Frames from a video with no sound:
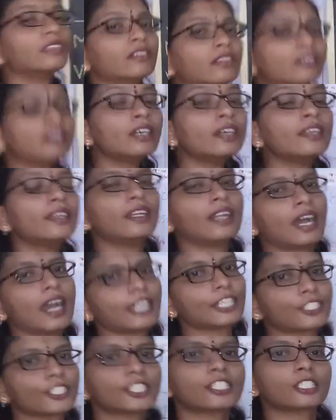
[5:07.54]
third
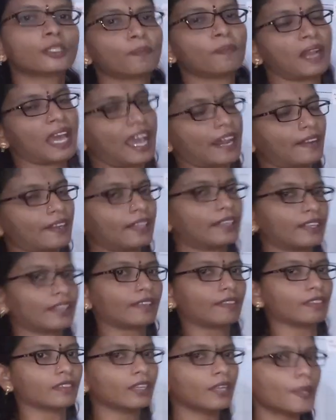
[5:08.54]
largest planet
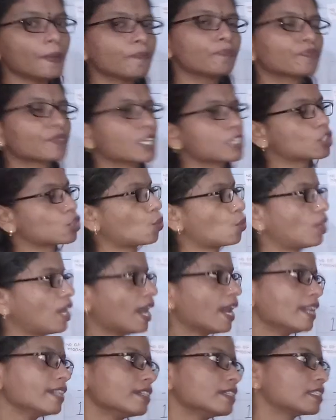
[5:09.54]
in the
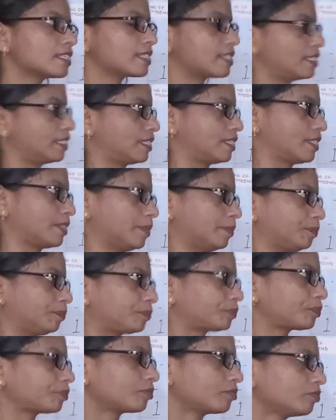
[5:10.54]
solar system.
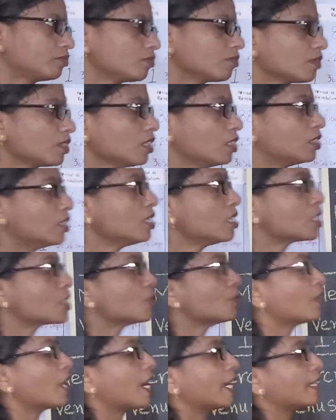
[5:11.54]
This
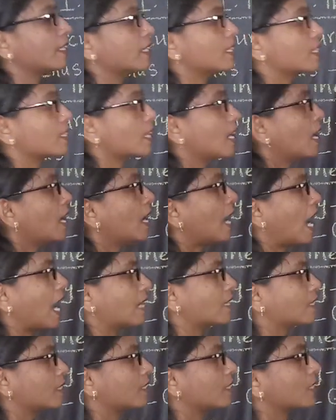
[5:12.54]
Uranus,
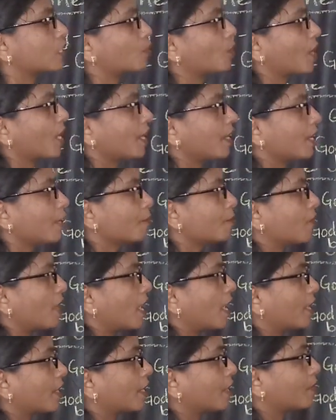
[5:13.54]
as it is very
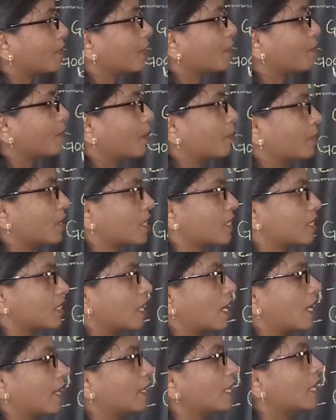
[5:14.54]
far away from the
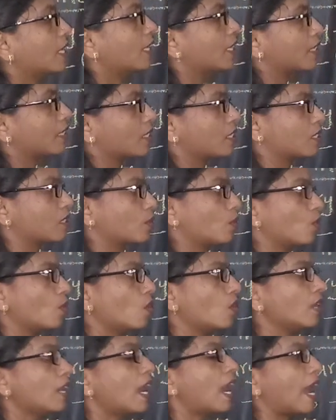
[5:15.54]
sun, it is
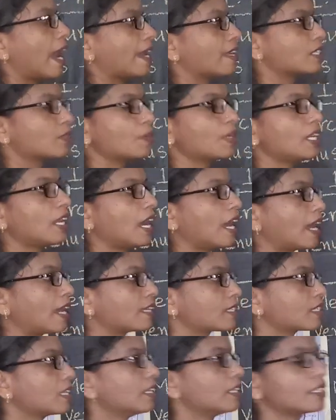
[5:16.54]
cold as well
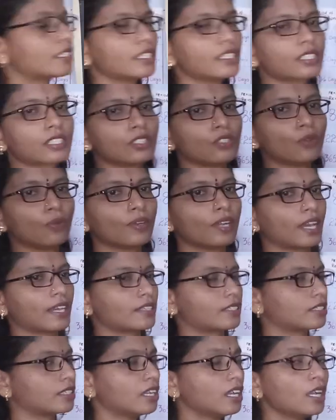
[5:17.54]
as it is known
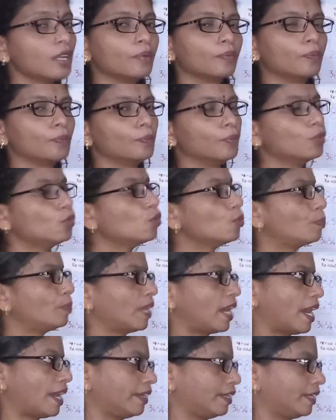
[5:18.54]
as the blue
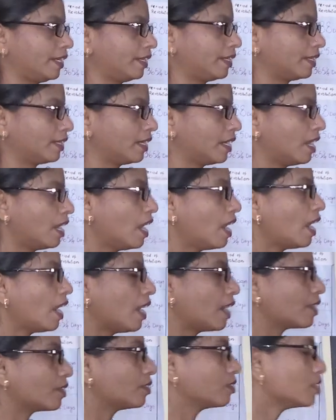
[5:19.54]
planet.
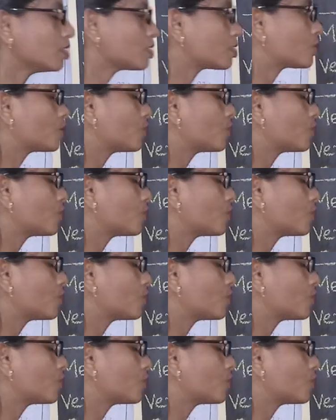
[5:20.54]
And this